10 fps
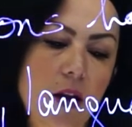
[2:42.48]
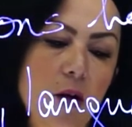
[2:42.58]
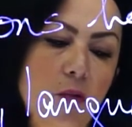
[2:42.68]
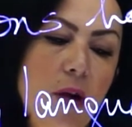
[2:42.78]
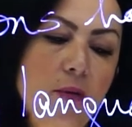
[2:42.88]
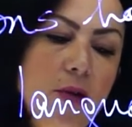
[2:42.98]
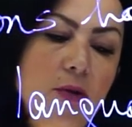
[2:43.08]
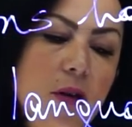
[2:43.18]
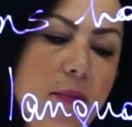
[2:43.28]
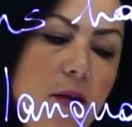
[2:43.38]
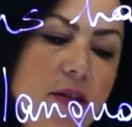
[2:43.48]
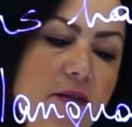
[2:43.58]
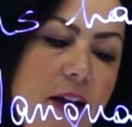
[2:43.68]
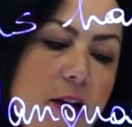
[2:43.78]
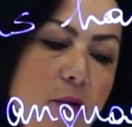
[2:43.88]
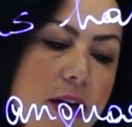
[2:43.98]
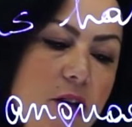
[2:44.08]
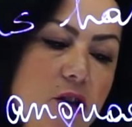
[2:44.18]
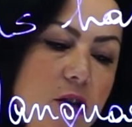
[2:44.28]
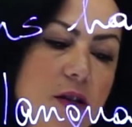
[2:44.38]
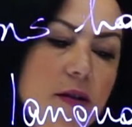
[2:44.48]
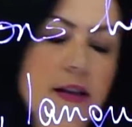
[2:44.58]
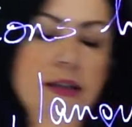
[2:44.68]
When we talk about evaluation, it